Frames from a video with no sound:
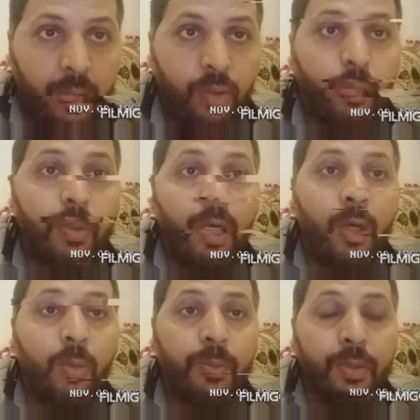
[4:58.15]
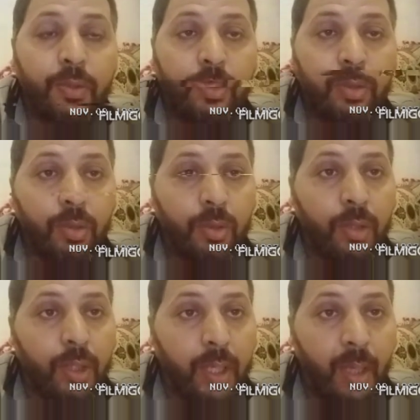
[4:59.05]
to be open to
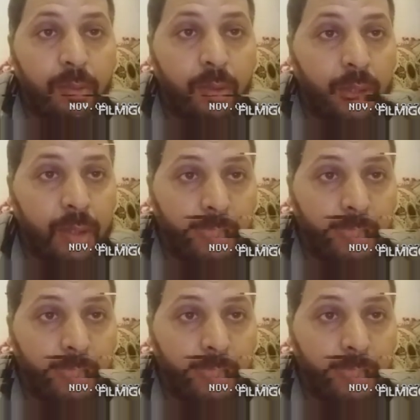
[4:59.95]
your community